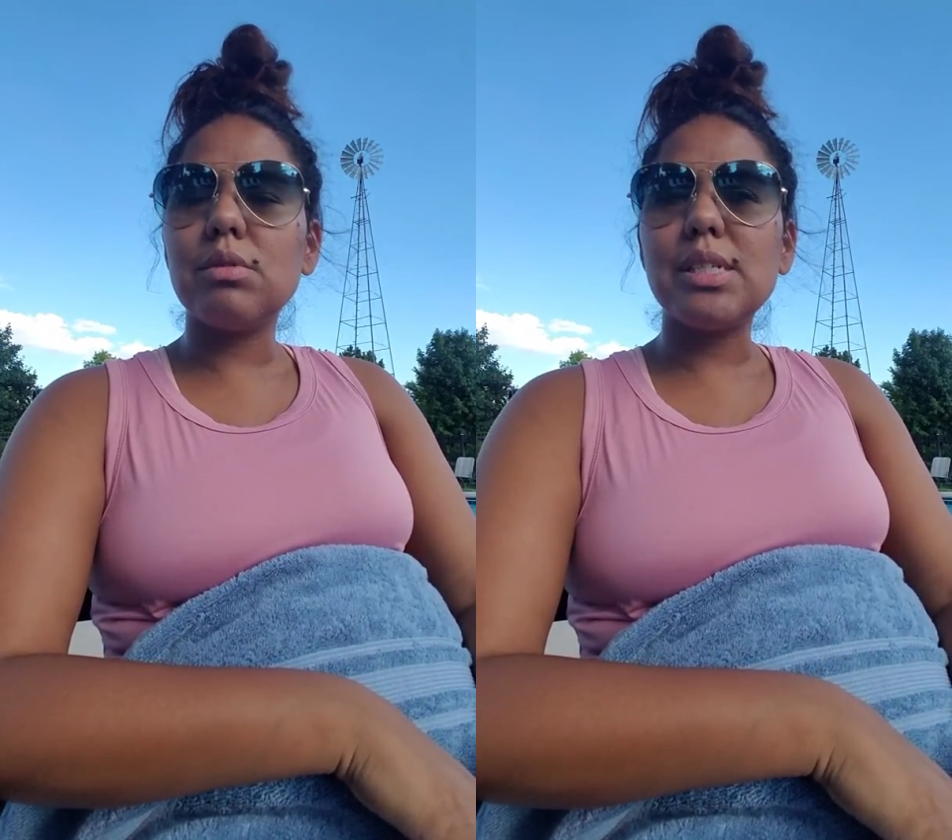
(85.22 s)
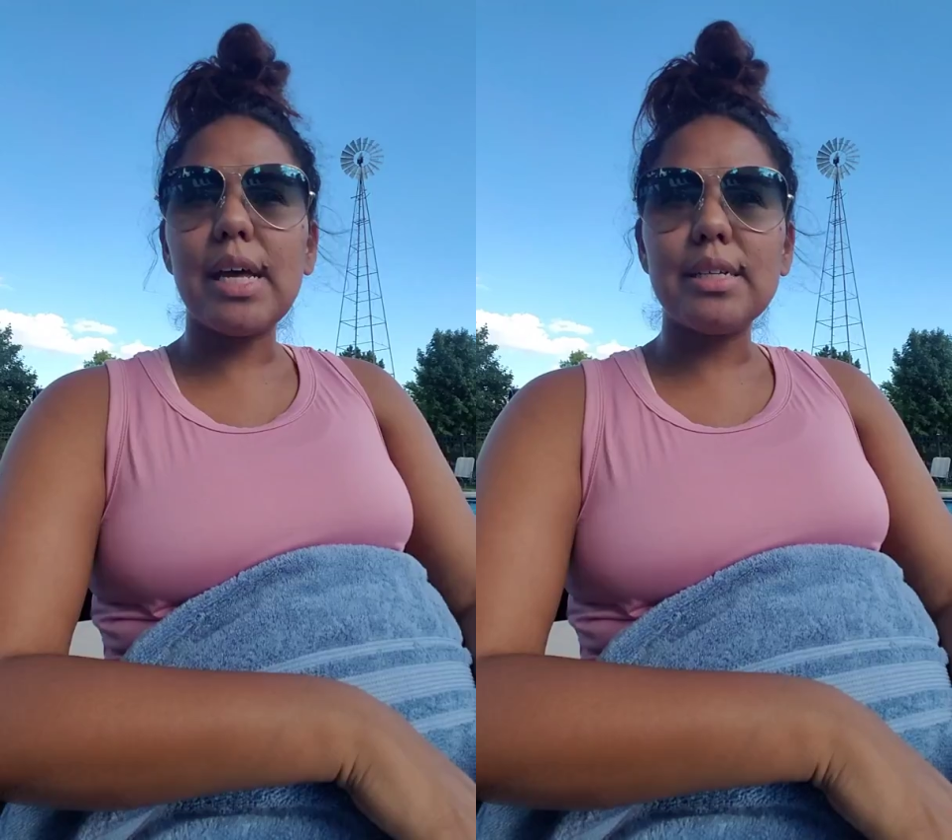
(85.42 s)

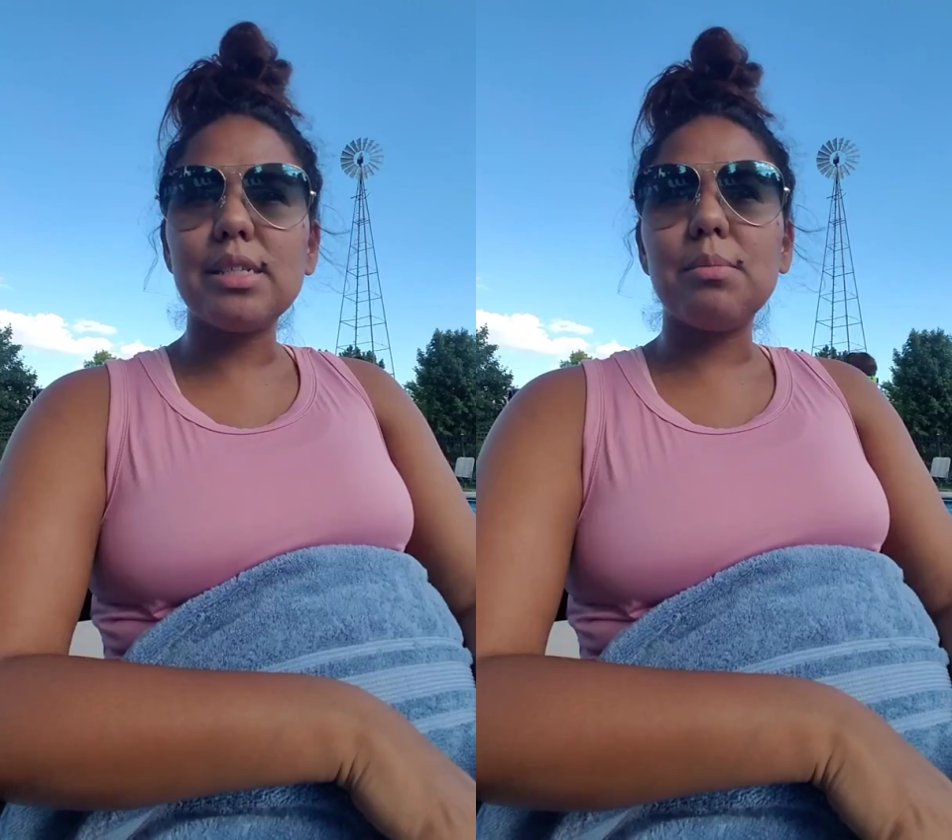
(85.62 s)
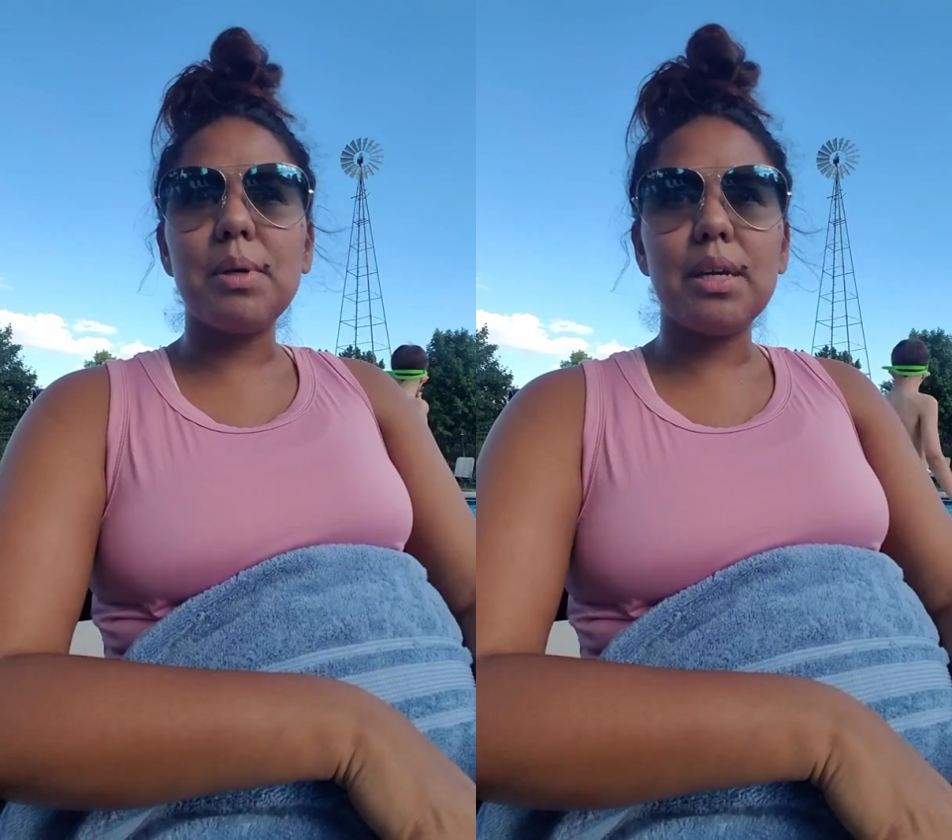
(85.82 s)
said
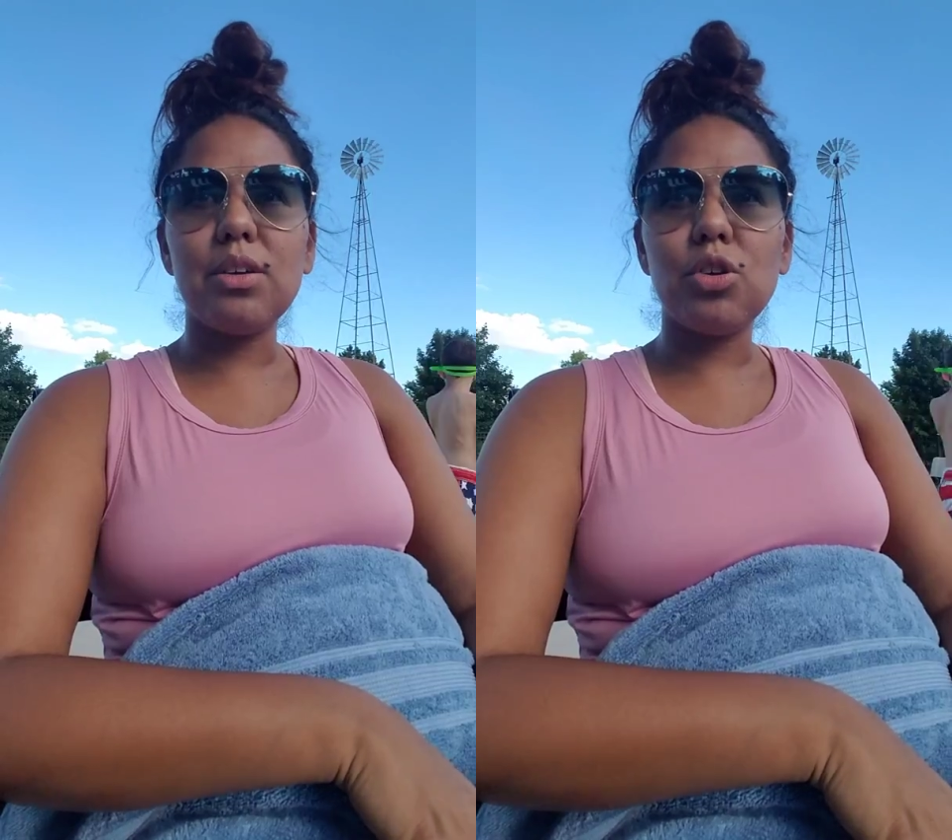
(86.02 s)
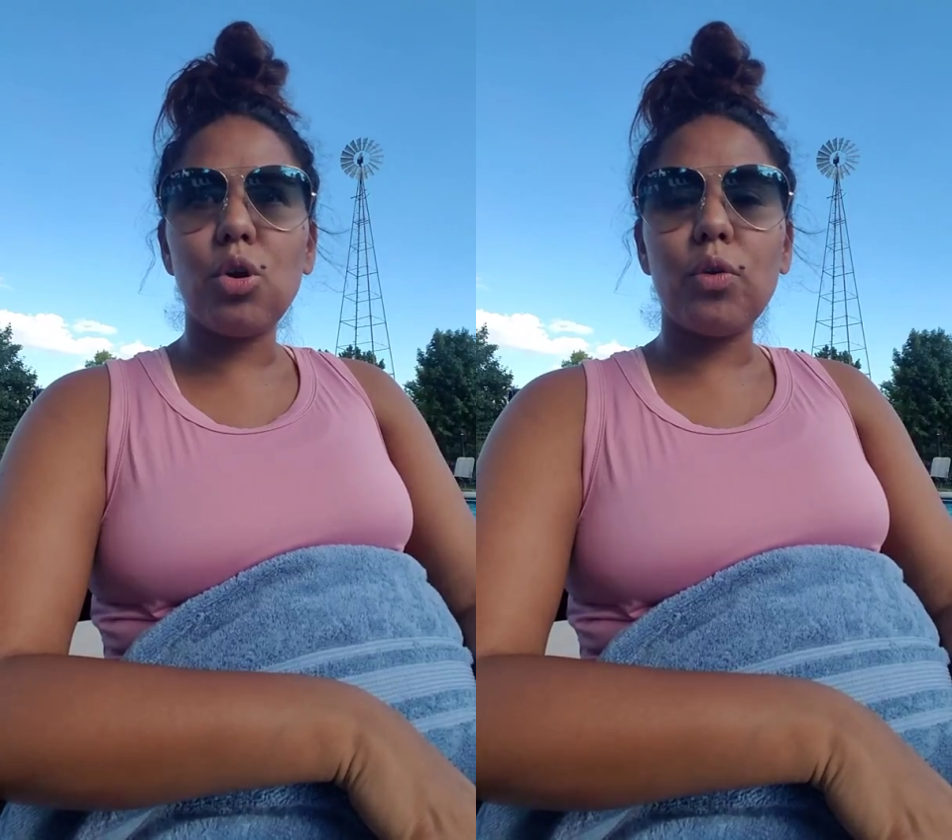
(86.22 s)
to
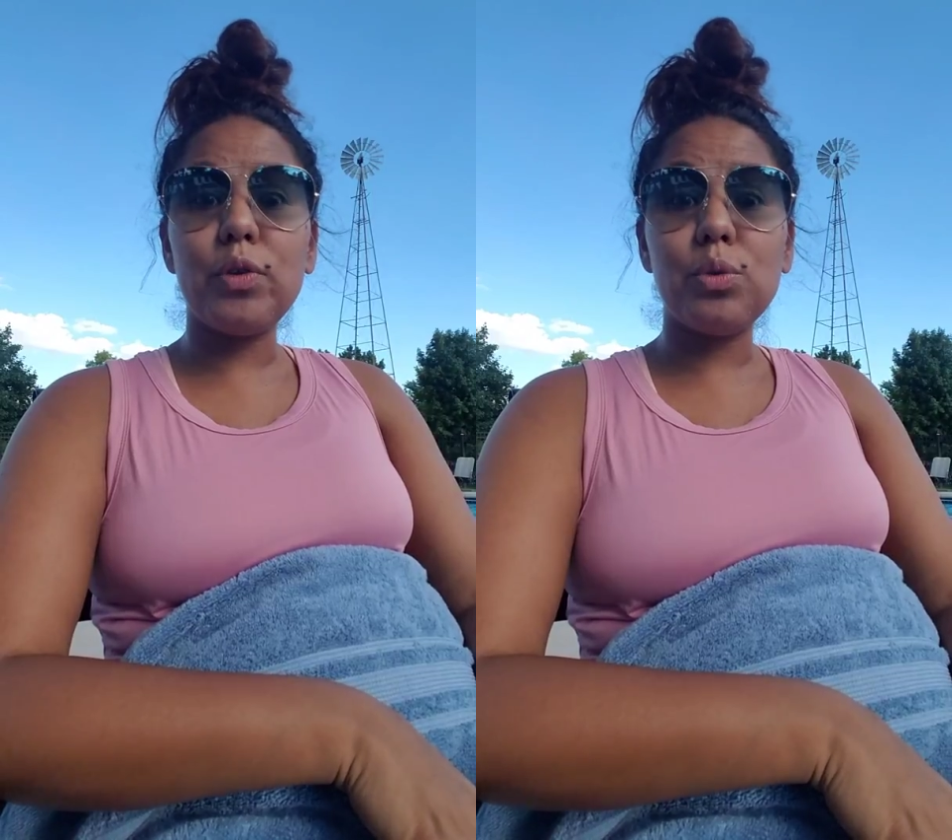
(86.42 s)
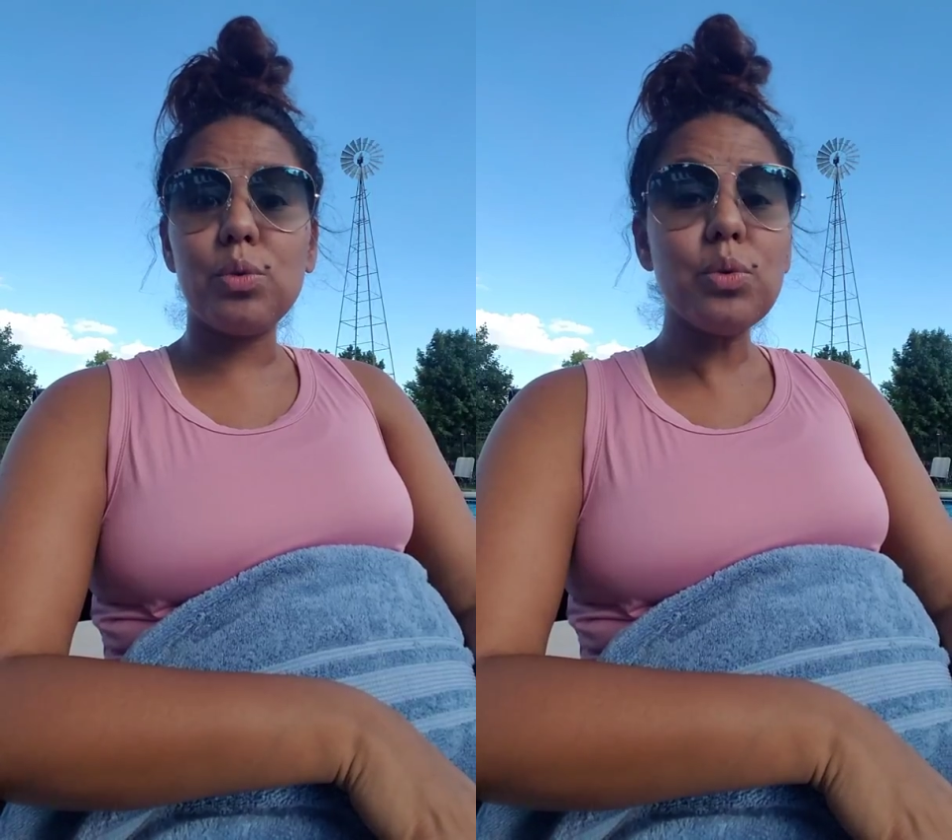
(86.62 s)
me, if
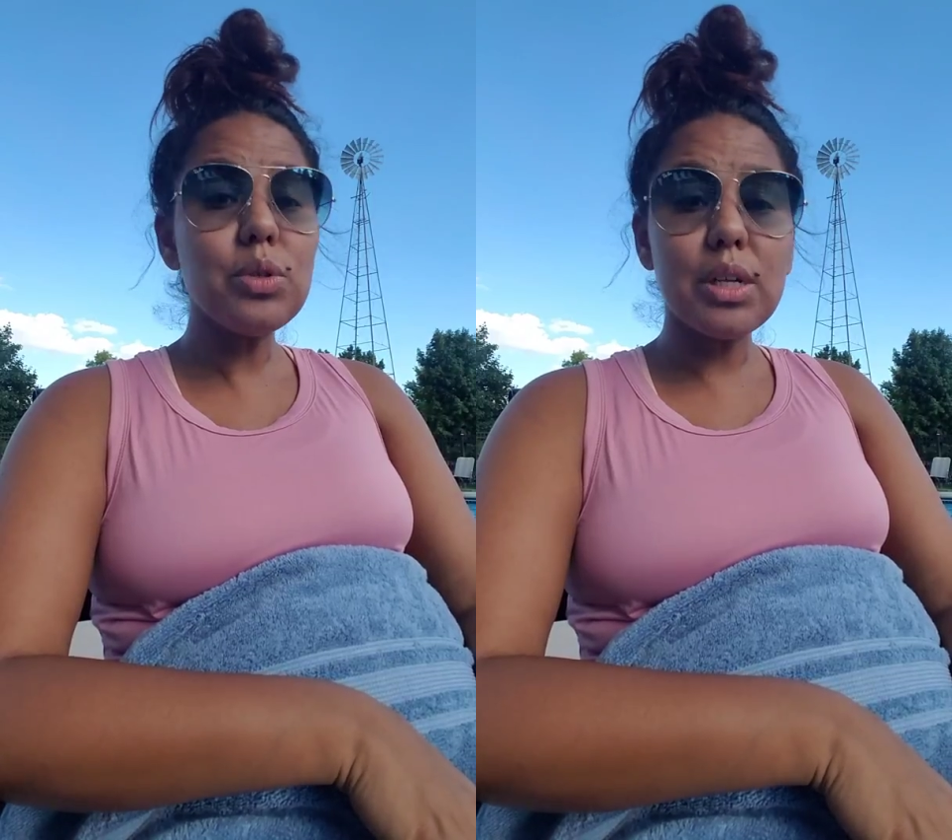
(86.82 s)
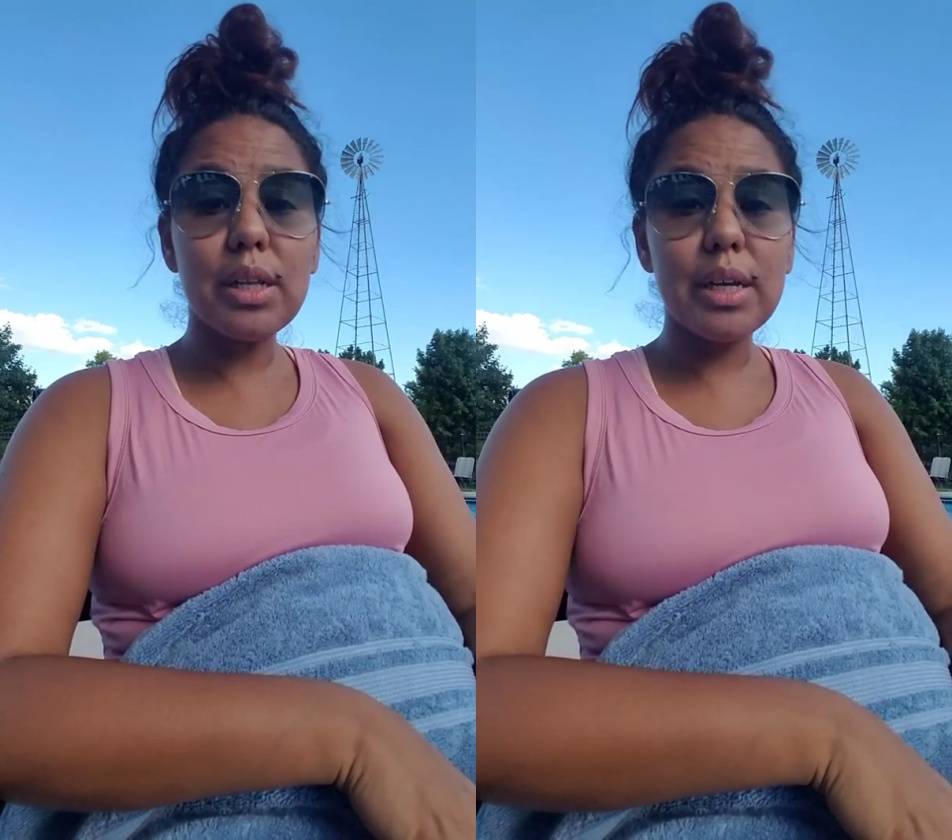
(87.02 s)
you
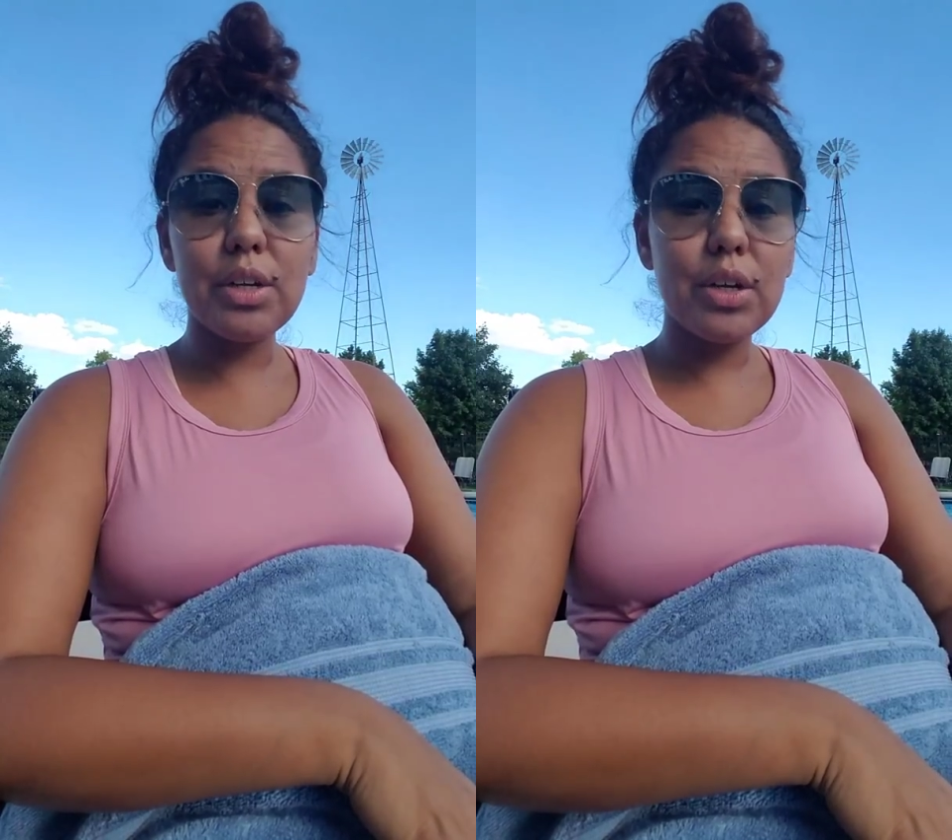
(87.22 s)
Google it,